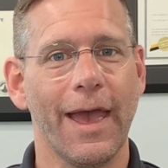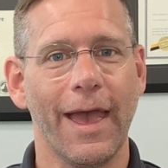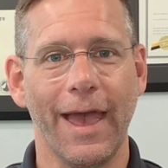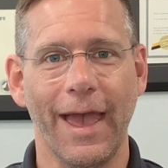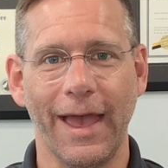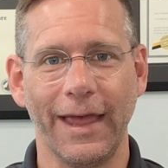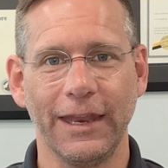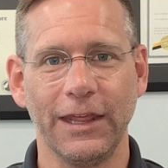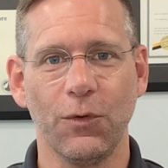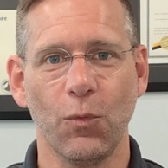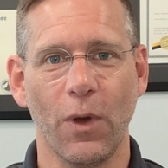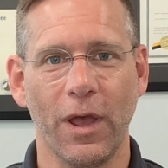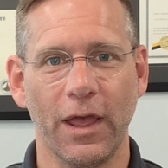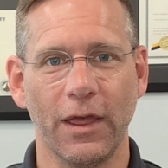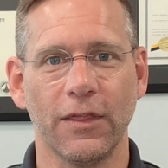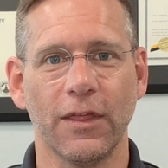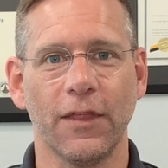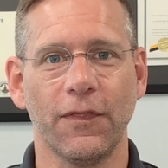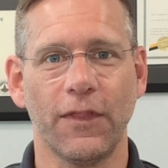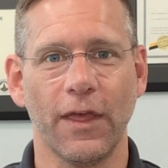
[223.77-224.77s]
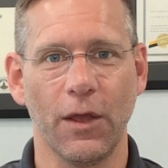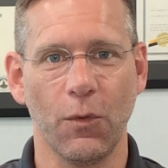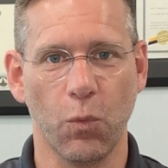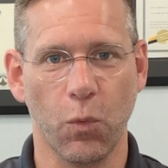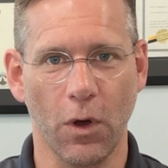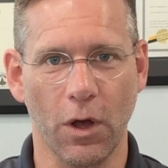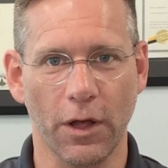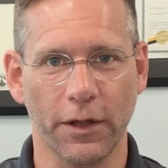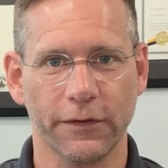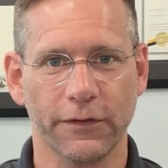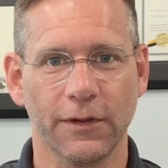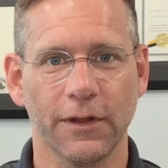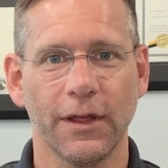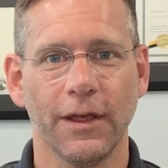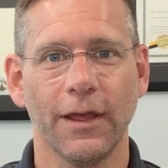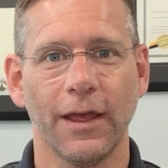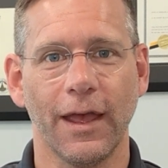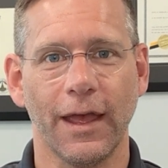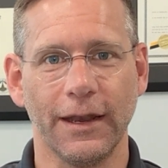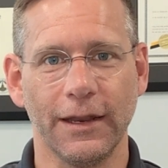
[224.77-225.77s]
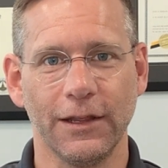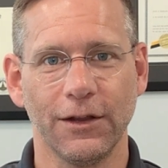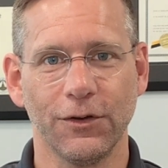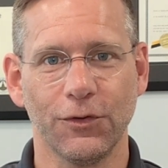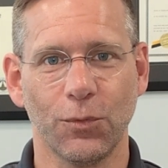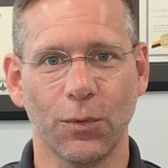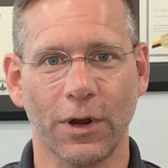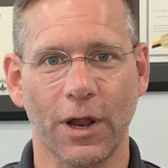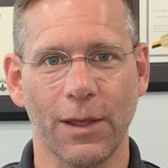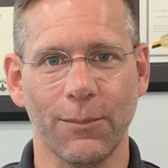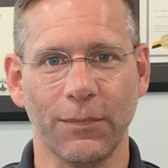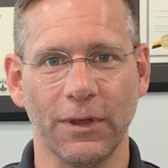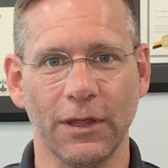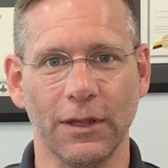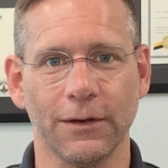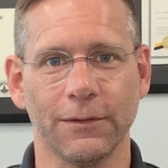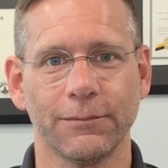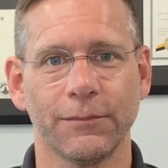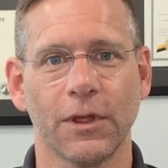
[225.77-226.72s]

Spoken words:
any way that they want. And here's what I mean.